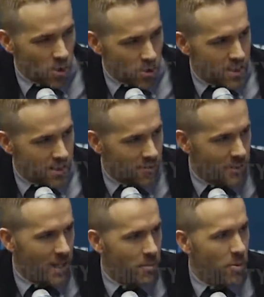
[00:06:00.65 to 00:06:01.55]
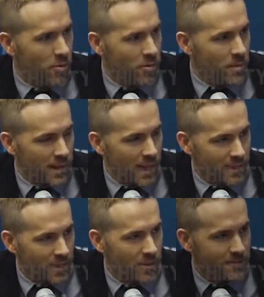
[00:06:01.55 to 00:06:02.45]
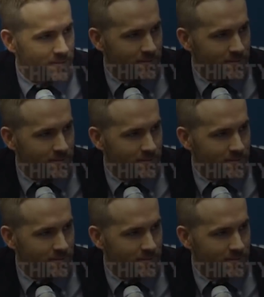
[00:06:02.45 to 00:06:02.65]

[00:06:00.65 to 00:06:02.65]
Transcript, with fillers: rehearsing for Deadpool from the get-go.